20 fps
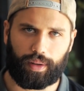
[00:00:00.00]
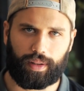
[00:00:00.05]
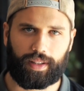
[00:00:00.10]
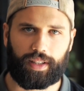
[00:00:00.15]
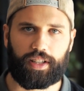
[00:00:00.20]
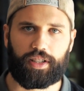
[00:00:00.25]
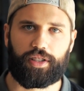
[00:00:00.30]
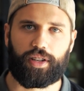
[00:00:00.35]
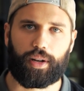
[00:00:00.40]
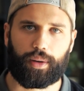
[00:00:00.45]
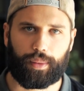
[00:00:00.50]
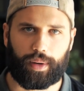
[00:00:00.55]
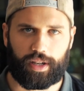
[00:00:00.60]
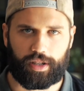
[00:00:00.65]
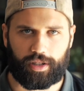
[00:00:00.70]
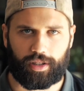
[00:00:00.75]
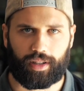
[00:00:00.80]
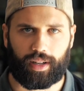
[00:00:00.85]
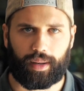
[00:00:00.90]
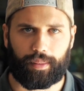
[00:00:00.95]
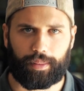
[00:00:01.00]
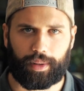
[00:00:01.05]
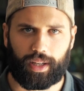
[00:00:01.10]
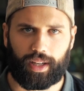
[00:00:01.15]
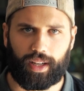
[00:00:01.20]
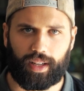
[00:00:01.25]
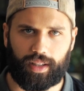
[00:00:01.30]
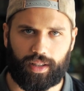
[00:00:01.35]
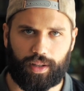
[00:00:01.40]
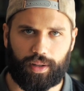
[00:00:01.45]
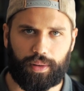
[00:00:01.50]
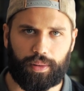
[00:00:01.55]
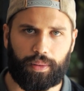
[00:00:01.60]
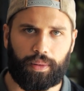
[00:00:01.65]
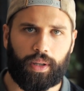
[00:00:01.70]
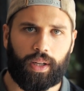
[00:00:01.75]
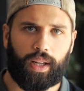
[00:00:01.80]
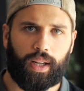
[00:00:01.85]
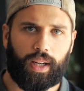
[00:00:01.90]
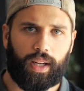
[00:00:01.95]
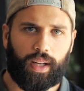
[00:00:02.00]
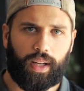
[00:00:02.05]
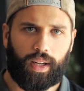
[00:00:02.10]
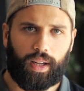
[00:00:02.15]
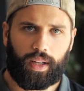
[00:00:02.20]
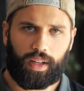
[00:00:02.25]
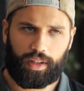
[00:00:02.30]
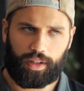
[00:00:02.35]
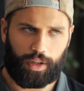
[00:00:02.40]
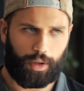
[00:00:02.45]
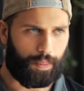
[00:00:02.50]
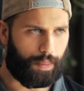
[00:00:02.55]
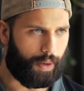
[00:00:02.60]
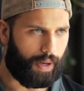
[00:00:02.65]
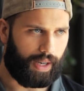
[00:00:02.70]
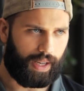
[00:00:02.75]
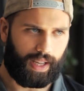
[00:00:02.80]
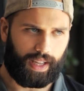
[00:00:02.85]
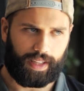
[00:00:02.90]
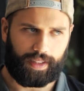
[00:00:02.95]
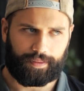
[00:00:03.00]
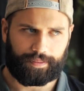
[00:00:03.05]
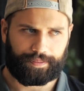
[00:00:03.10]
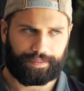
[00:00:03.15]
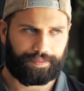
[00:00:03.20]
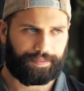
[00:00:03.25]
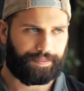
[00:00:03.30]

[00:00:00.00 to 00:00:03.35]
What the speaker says: a lead generation company and you bring in